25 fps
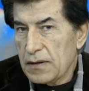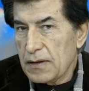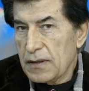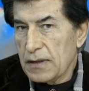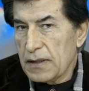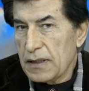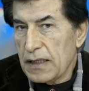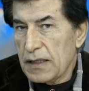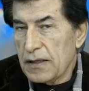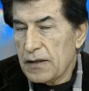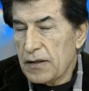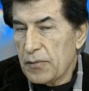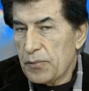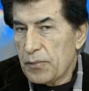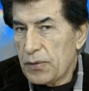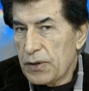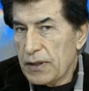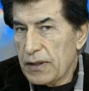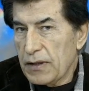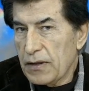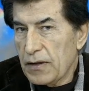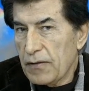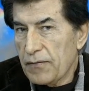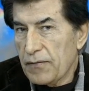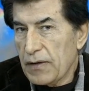than the brain
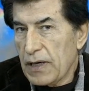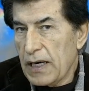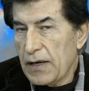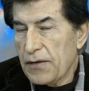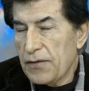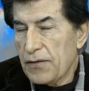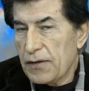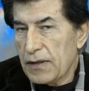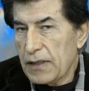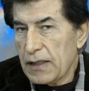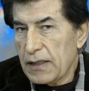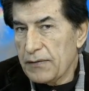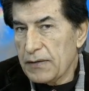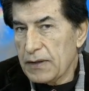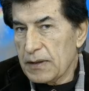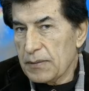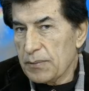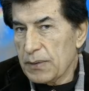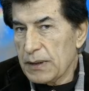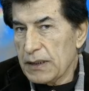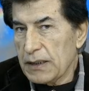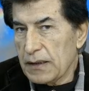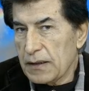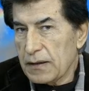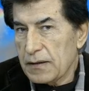of other living
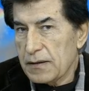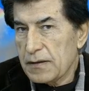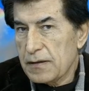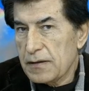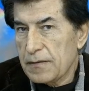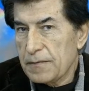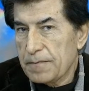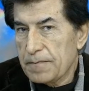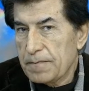beings?